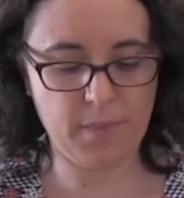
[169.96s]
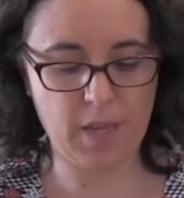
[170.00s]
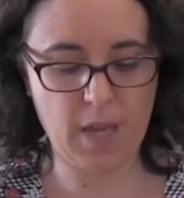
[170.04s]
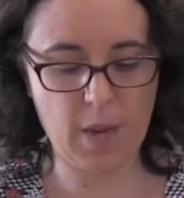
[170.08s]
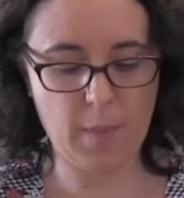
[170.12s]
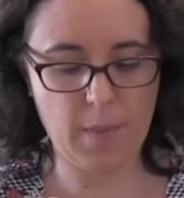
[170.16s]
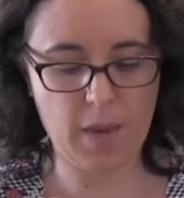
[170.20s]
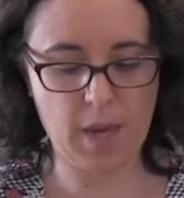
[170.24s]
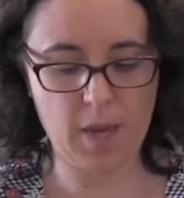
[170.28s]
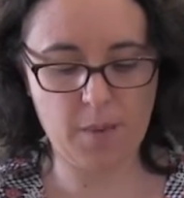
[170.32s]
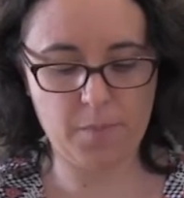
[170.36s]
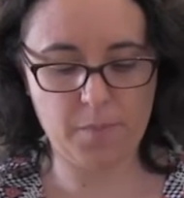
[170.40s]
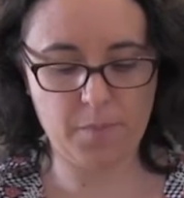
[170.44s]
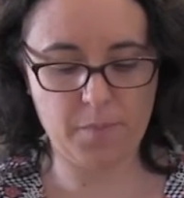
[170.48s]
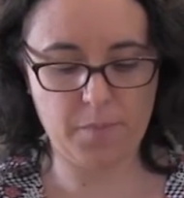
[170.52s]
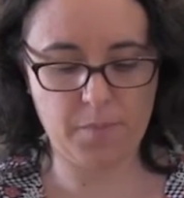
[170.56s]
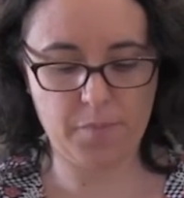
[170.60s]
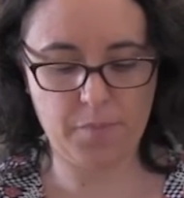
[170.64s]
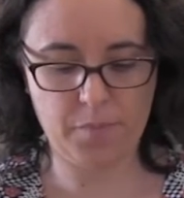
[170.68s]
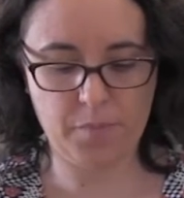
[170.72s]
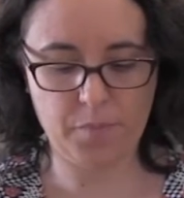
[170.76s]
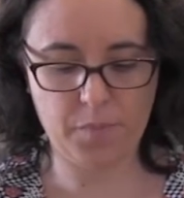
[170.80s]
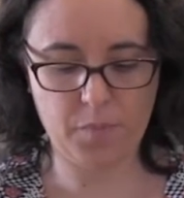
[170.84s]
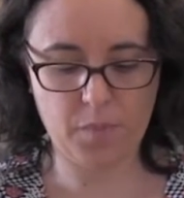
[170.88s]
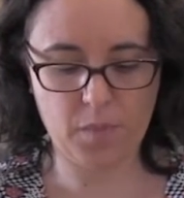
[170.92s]
Yummy.
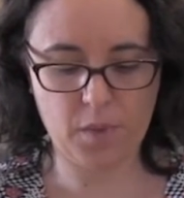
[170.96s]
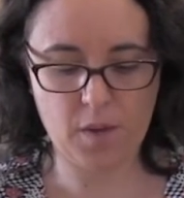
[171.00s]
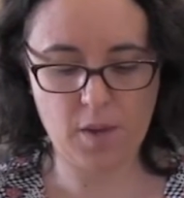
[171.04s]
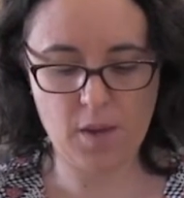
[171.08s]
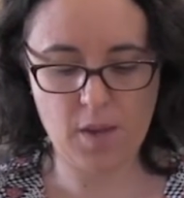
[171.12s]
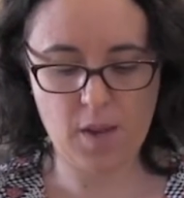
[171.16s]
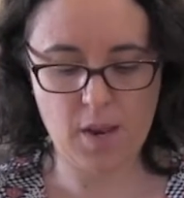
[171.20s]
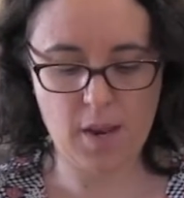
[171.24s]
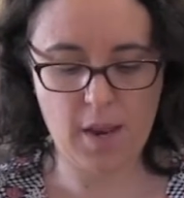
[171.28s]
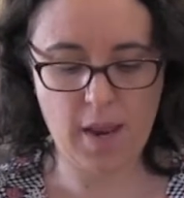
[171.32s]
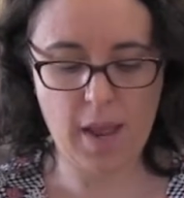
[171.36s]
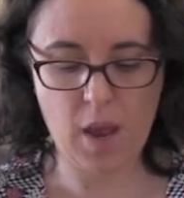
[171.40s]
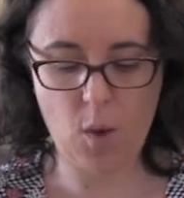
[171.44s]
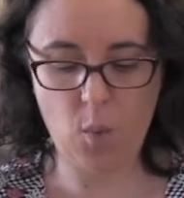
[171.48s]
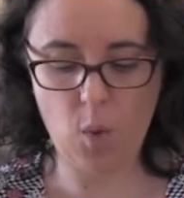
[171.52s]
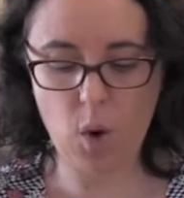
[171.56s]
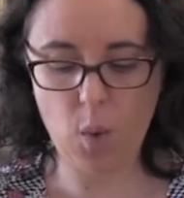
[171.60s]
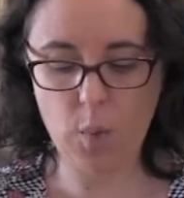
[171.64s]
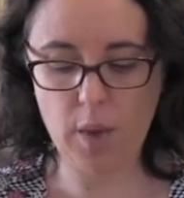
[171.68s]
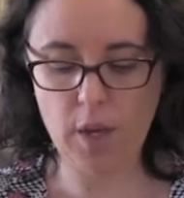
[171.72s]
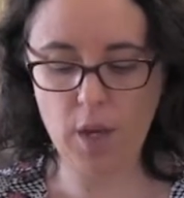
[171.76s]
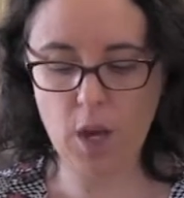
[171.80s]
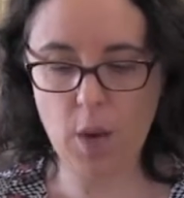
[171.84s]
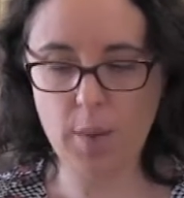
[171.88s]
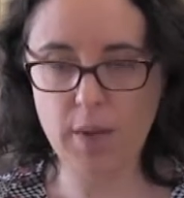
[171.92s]
Now
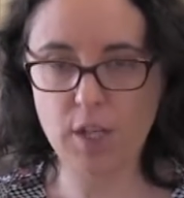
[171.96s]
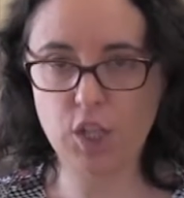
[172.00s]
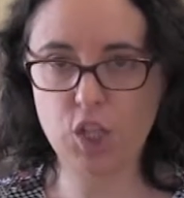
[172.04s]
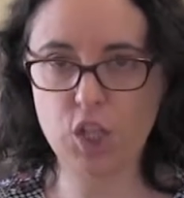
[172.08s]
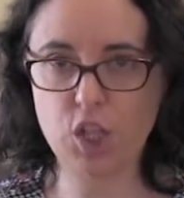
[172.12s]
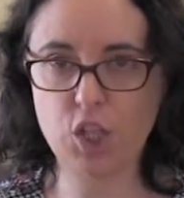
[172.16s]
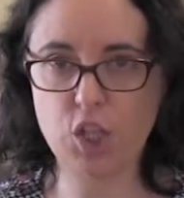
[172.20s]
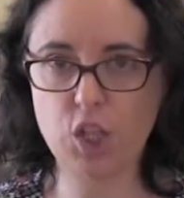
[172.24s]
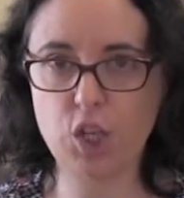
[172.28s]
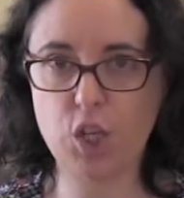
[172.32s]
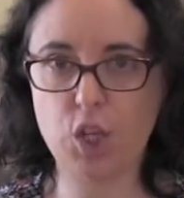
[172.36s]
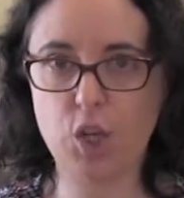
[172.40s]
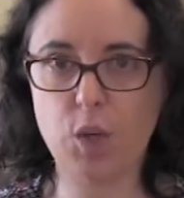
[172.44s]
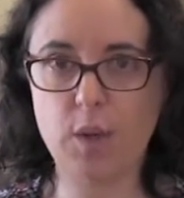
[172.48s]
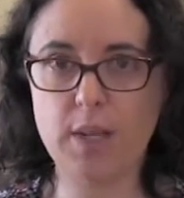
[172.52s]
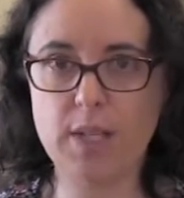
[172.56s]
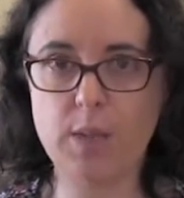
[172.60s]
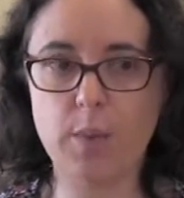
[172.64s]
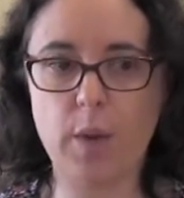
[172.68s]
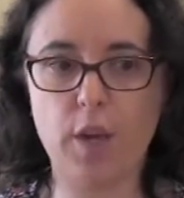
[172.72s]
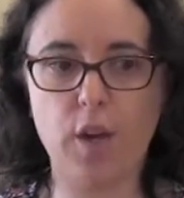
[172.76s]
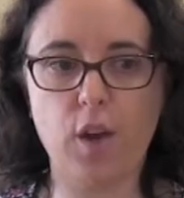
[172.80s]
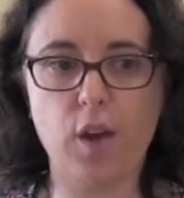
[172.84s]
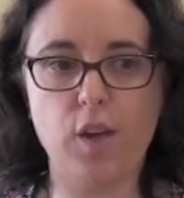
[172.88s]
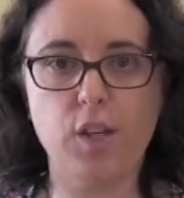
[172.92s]
what we're going to do
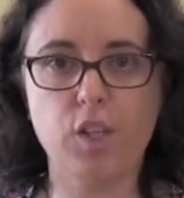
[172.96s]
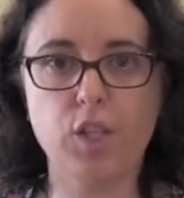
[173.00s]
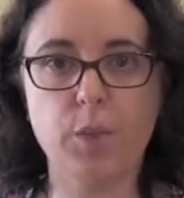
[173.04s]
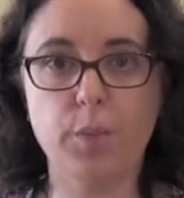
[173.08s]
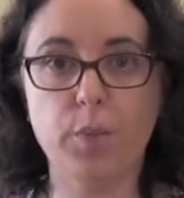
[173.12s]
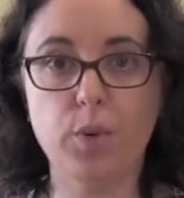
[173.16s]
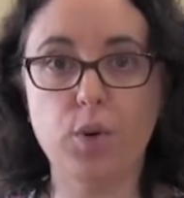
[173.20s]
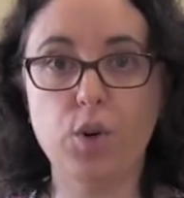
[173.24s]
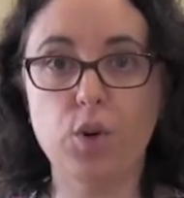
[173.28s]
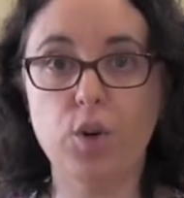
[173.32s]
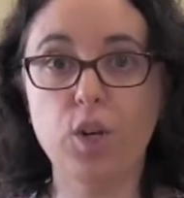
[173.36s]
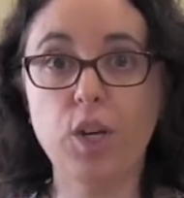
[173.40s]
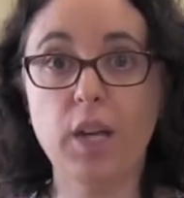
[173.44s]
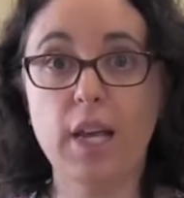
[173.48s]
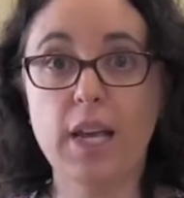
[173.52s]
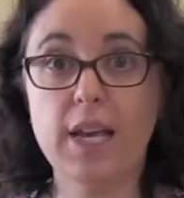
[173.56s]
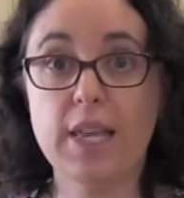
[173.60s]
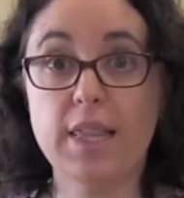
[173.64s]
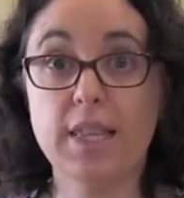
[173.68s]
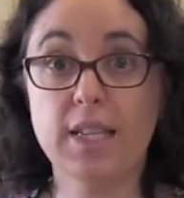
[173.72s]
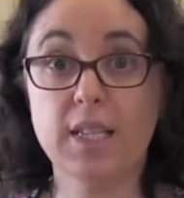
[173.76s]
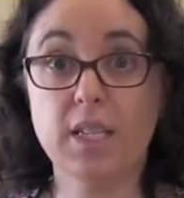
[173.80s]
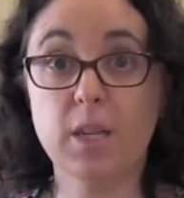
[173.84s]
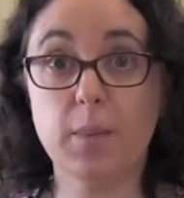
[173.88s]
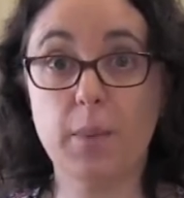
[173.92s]
is we're going to
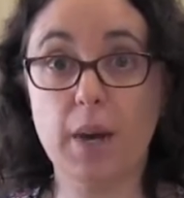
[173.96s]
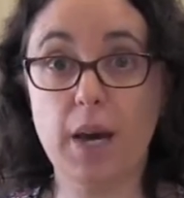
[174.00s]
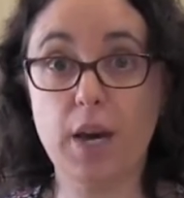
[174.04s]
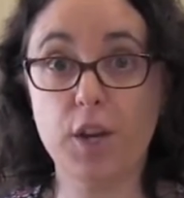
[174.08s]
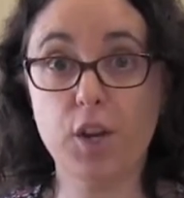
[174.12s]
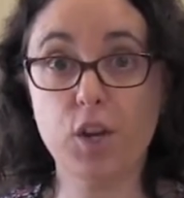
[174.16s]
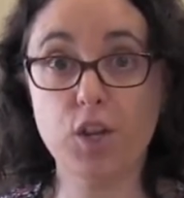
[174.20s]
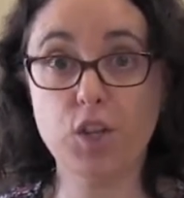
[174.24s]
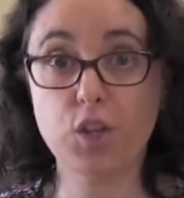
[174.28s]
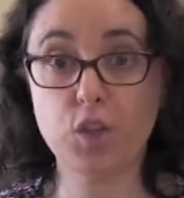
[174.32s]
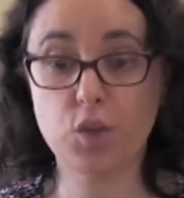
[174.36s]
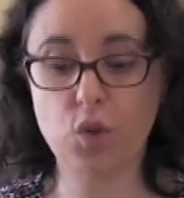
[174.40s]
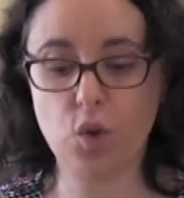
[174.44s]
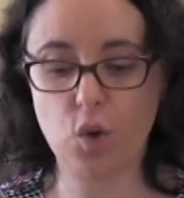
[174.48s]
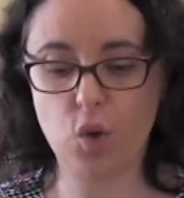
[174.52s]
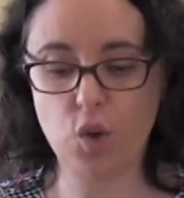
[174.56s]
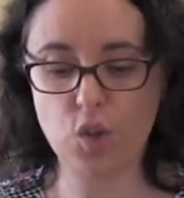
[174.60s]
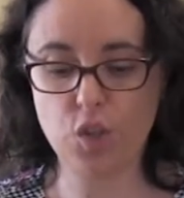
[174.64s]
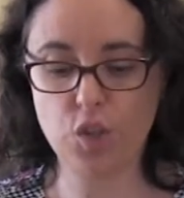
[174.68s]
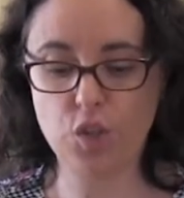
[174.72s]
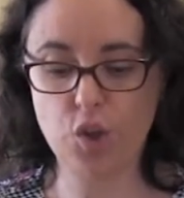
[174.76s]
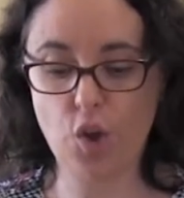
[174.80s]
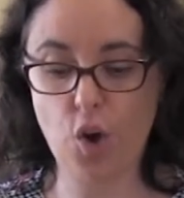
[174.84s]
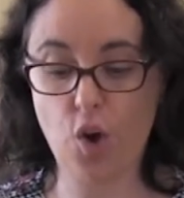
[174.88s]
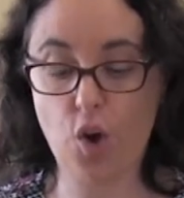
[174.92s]
put the tomato
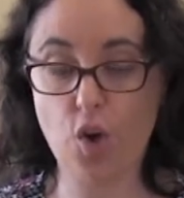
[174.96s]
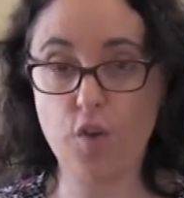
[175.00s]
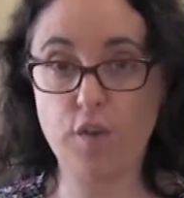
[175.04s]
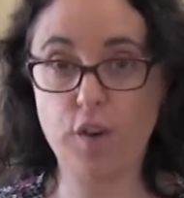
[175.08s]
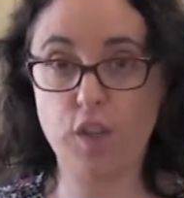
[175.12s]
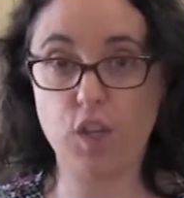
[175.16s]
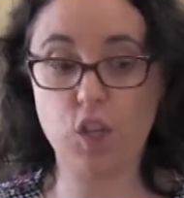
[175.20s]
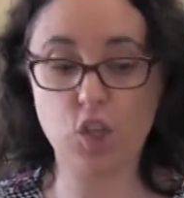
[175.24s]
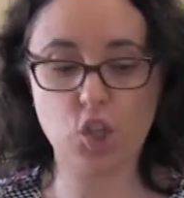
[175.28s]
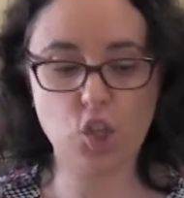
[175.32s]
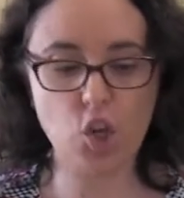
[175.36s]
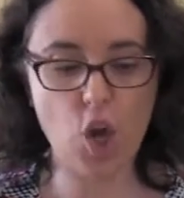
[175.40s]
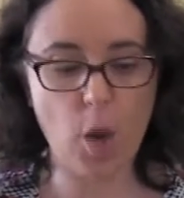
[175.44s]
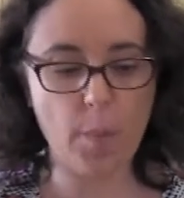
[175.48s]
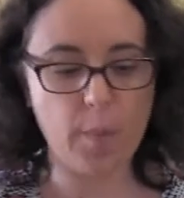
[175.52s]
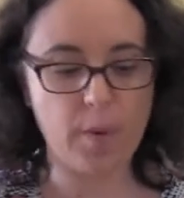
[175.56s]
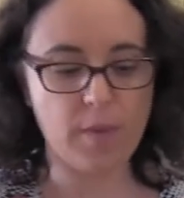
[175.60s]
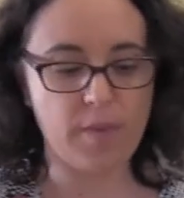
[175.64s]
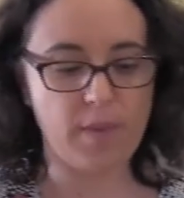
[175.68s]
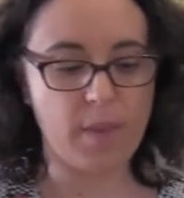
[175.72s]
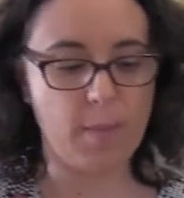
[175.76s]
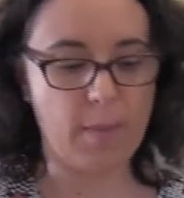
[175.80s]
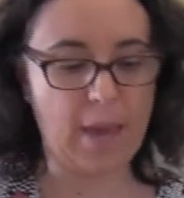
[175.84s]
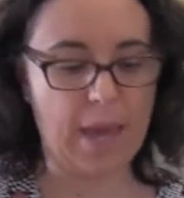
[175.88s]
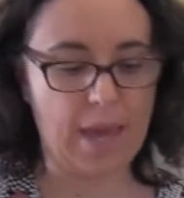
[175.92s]
sauce over the top
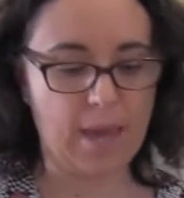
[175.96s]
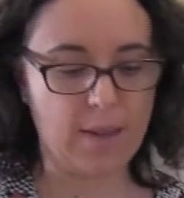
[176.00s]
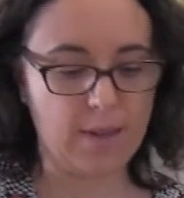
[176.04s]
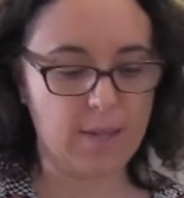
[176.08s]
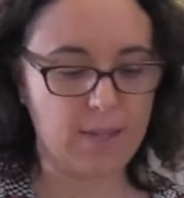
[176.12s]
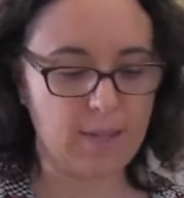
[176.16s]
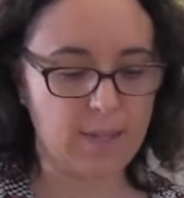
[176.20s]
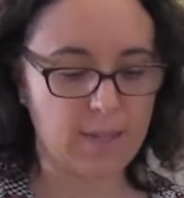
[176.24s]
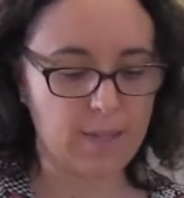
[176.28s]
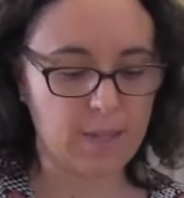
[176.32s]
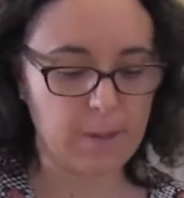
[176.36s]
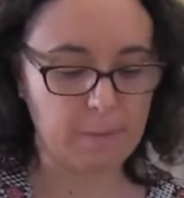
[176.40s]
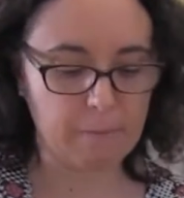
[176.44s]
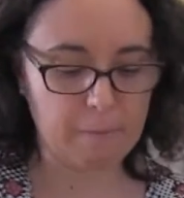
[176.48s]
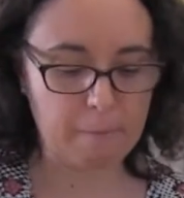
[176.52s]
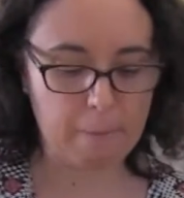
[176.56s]
of the base.